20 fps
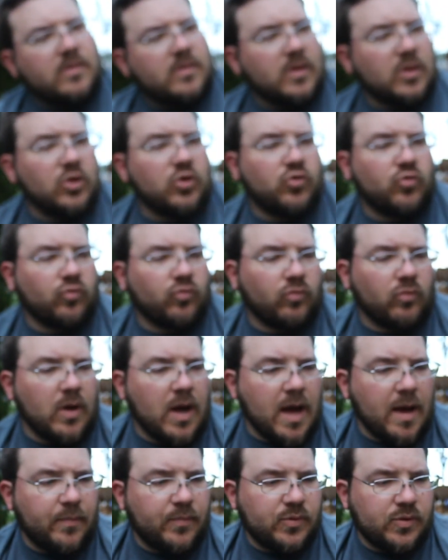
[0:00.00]
a
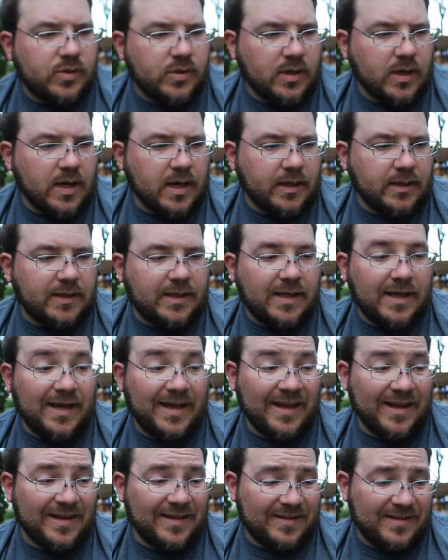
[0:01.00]
drop shot
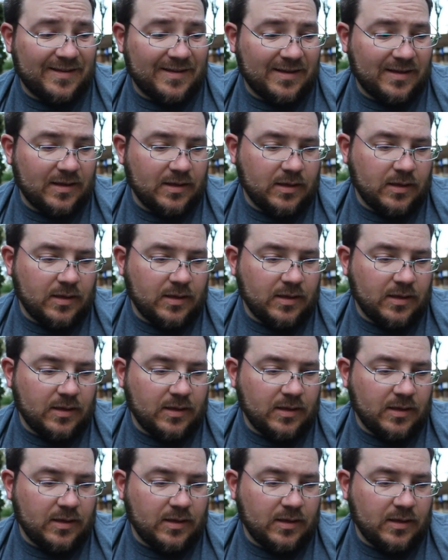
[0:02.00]
kit.